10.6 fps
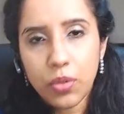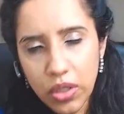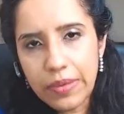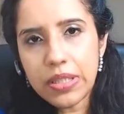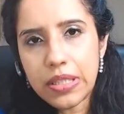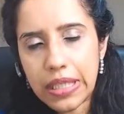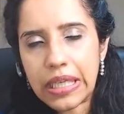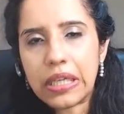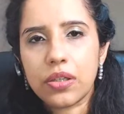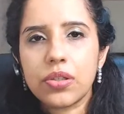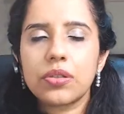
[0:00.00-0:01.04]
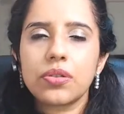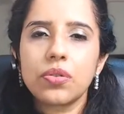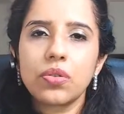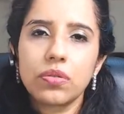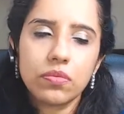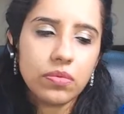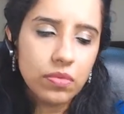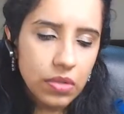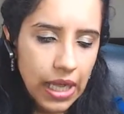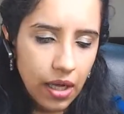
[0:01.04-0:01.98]
program is in English. So
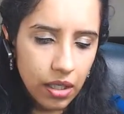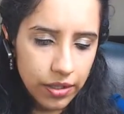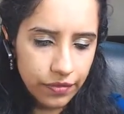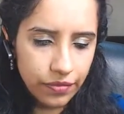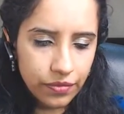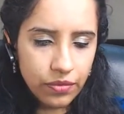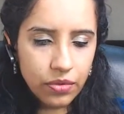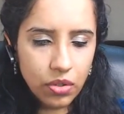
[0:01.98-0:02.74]
yeah, if